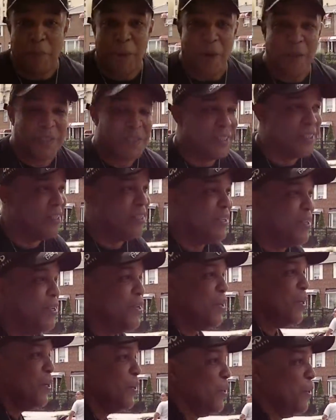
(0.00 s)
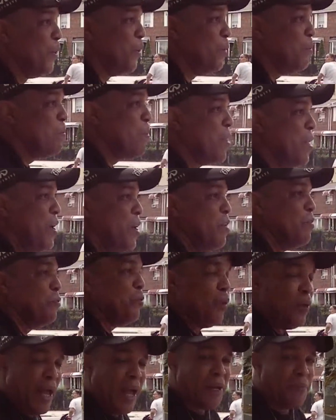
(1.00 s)
Bronx, you know,
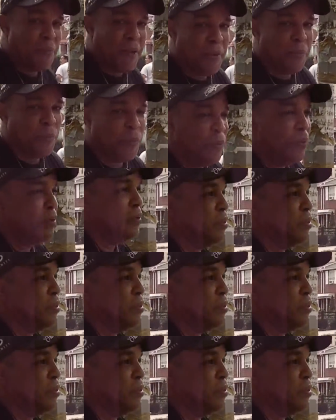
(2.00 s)
for a lot of people,